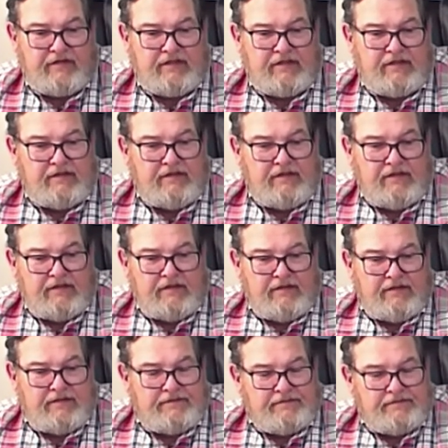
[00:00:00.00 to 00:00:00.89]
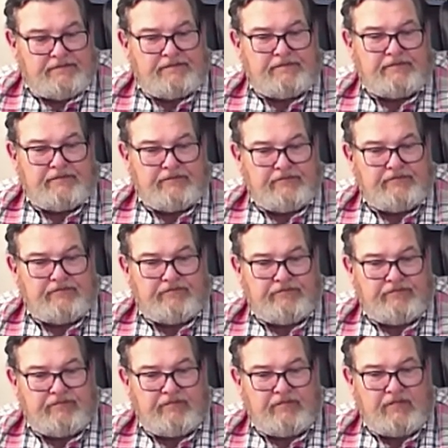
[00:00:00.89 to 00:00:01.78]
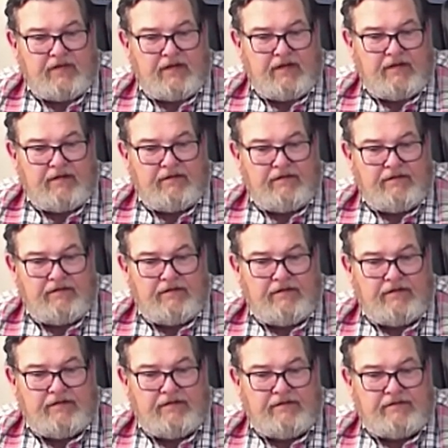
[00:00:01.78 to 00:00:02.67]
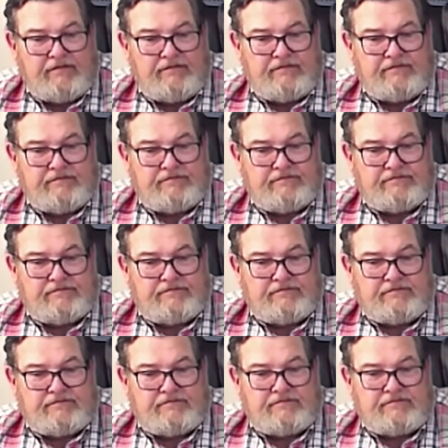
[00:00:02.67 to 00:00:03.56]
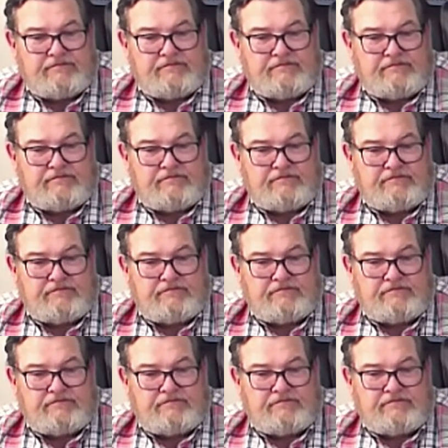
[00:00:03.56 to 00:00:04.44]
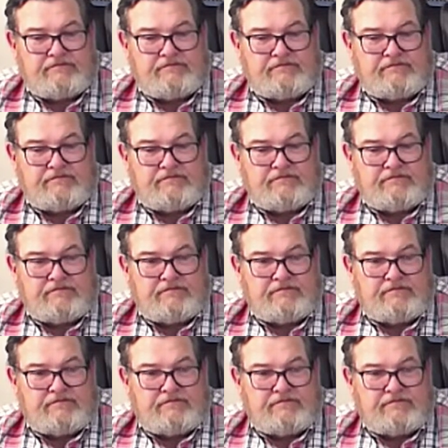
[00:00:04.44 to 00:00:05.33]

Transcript: [no speech]